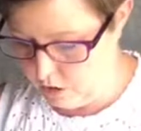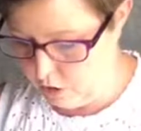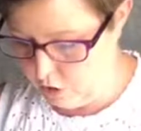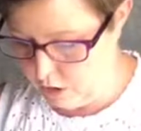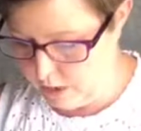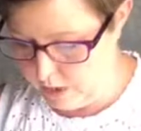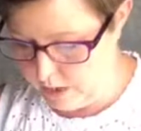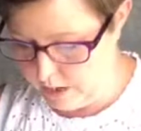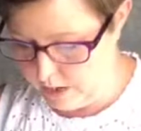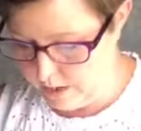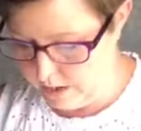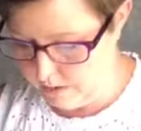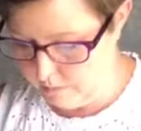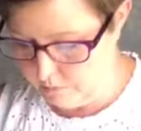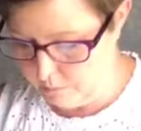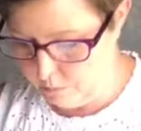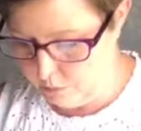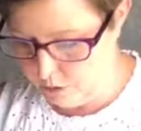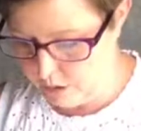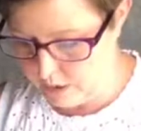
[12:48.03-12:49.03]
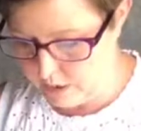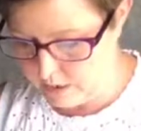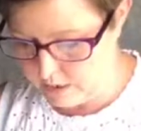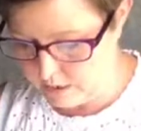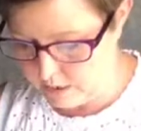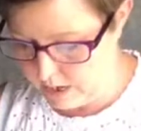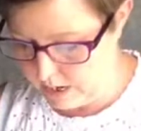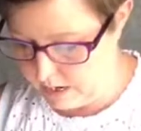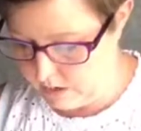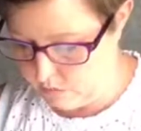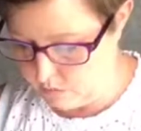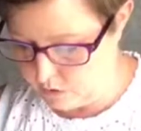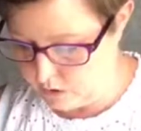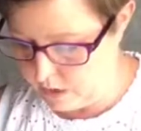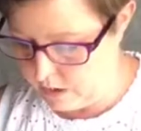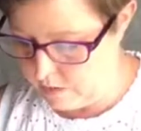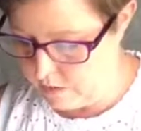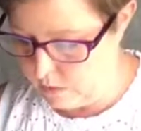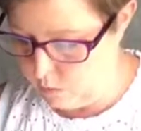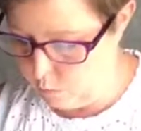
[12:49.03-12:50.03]
cutting any pockets out
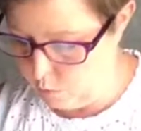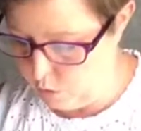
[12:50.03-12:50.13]
and they